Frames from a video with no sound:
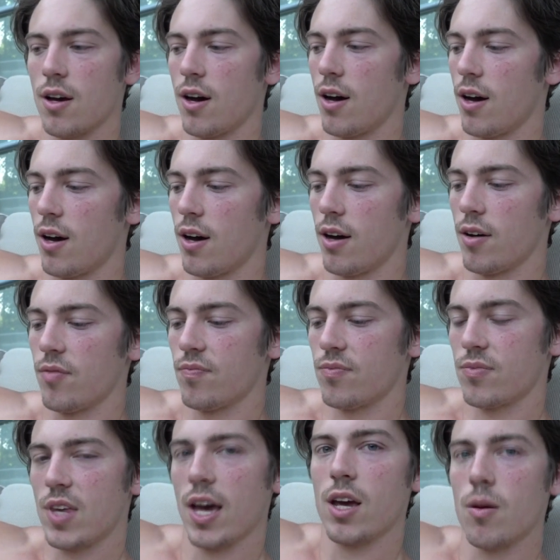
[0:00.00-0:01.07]
uh,
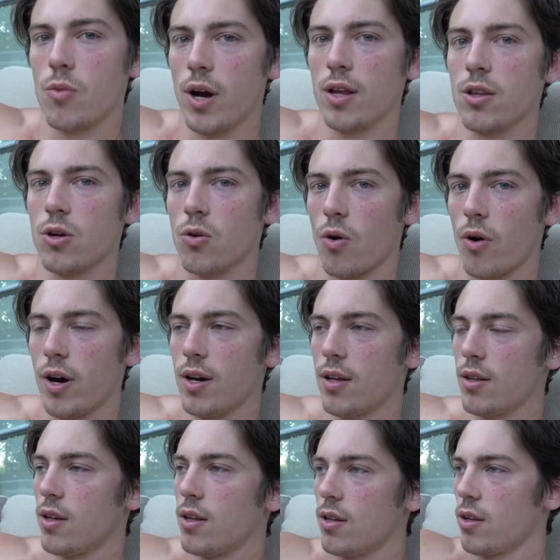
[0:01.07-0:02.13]
kick them right in the groin,
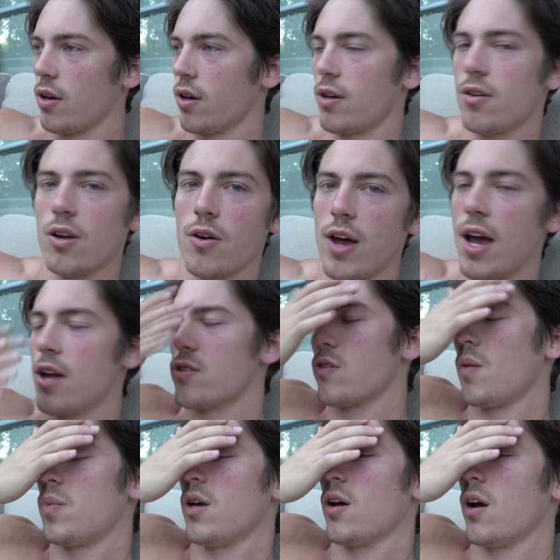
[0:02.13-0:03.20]
and then their, you know, hands
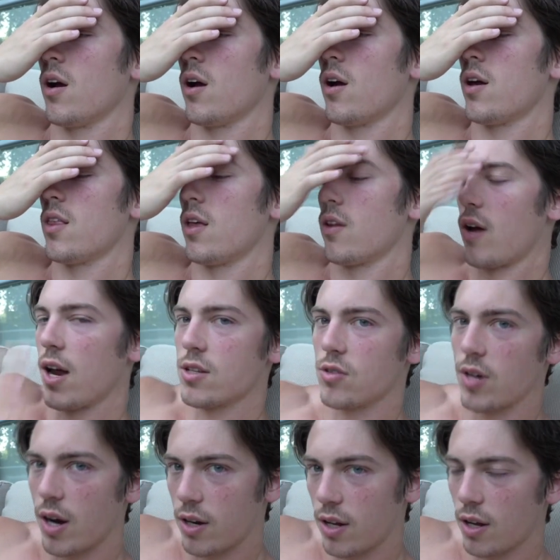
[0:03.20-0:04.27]
are up here, and then their hands
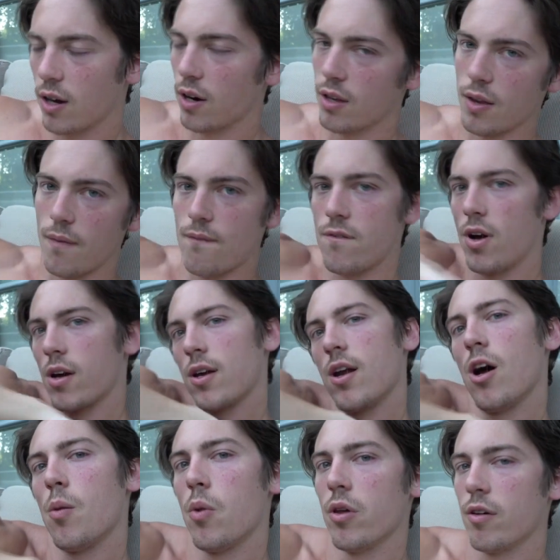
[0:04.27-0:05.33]
are down here, and then fucking
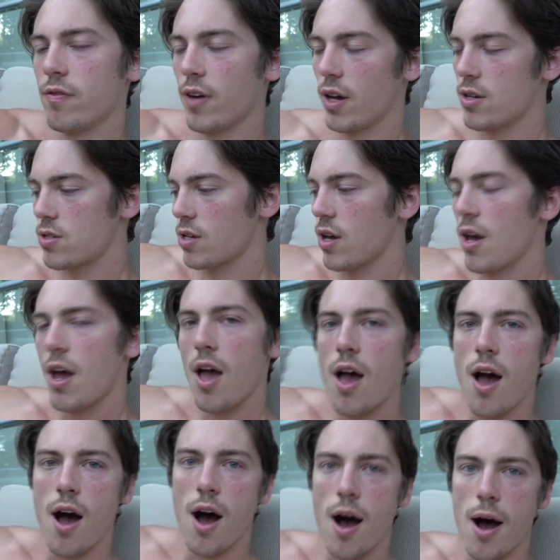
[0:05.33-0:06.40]
elbow the face.
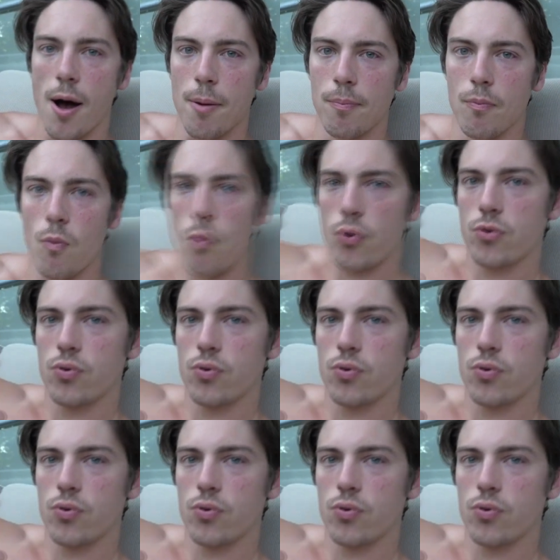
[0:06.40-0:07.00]
Um,